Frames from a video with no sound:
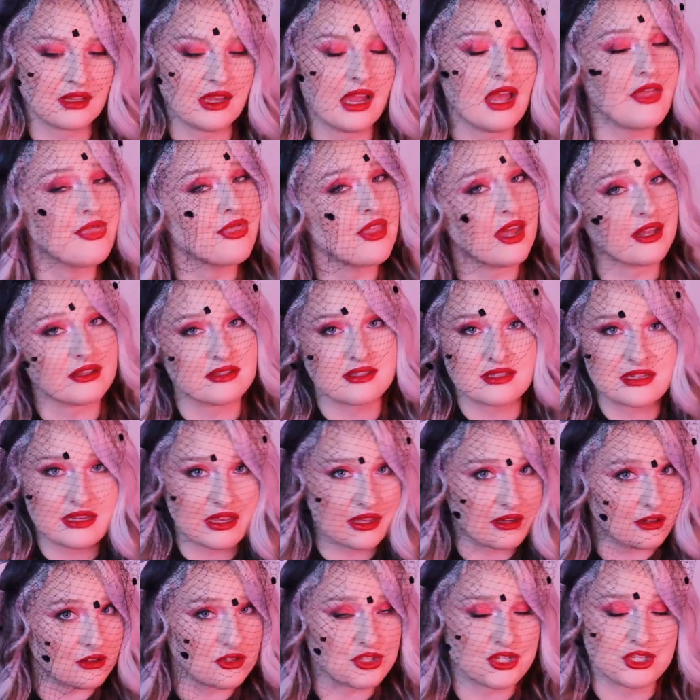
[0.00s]
and that's the
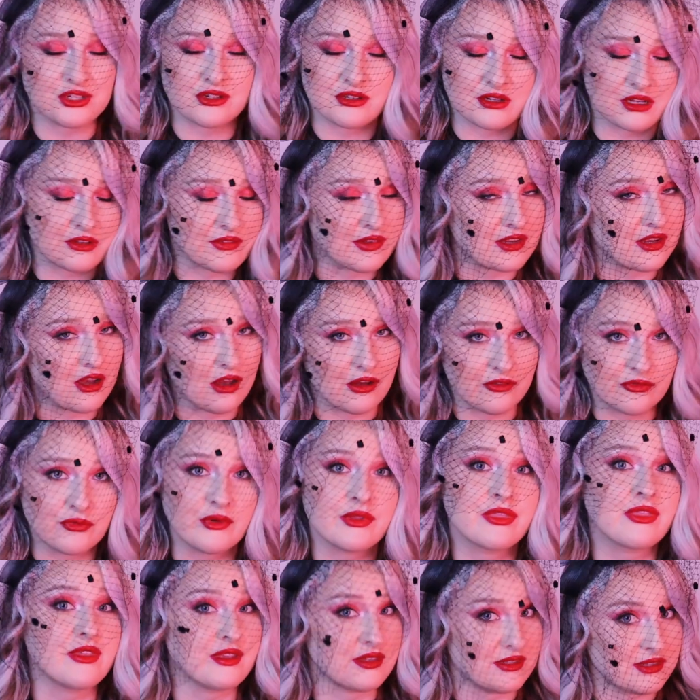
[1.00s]
energy you're giving off
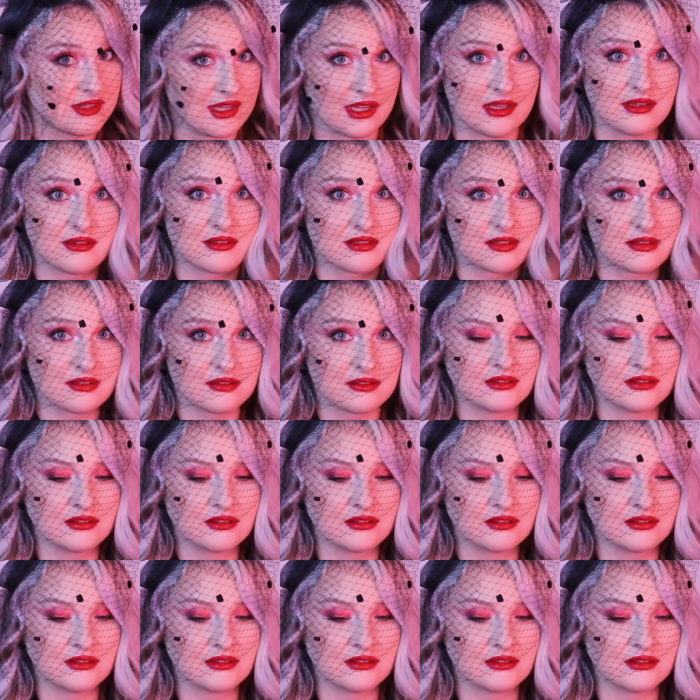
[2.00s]
with this scent.